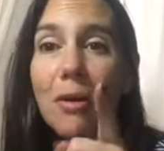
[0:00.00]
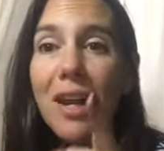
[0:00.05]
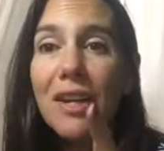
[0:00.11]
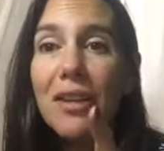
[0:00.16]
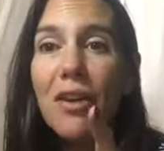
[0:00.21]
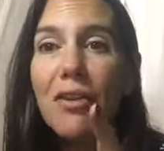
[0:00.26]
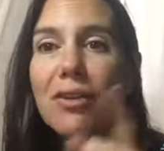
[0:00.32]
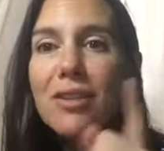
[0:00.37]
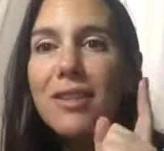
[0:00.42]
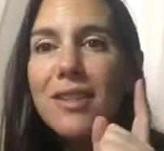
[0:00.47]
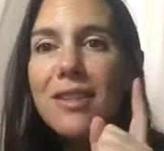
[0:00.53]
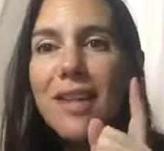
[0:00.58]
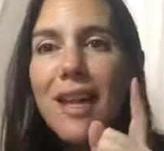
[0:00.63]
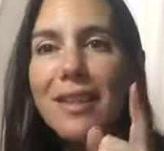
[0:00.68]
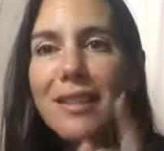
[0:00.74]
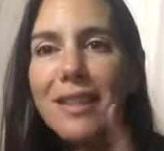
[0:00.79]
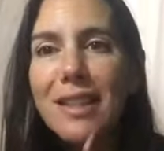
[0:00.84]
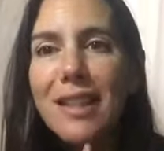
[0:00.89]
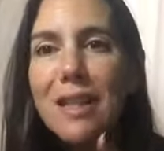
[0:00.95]
what I noticed is
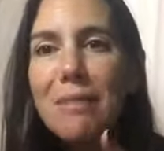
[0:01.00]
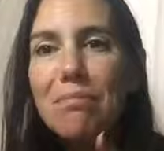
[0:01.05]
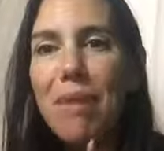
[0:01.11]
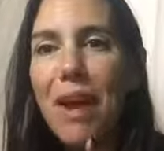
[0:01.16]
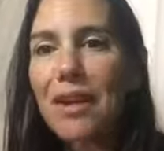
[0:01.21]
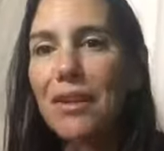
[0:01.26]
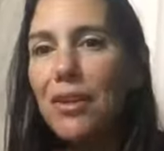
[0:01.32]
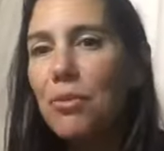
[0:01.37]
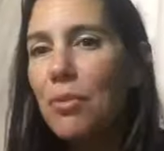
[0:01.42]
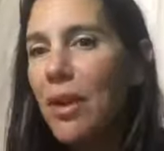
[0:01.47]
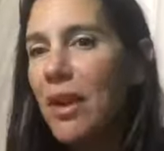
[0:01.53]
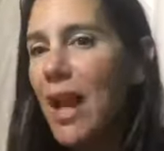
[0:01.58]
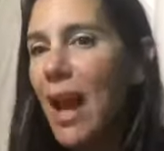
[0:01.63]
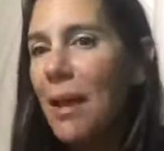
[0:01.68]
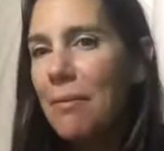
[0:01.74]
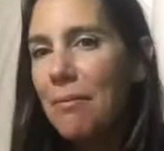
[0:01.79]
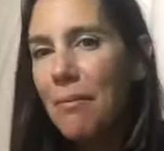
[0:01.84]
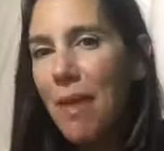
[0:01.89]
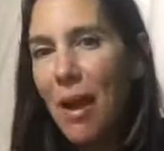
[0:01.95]
I sleep better when
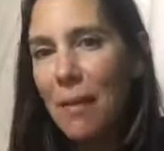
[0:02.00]
I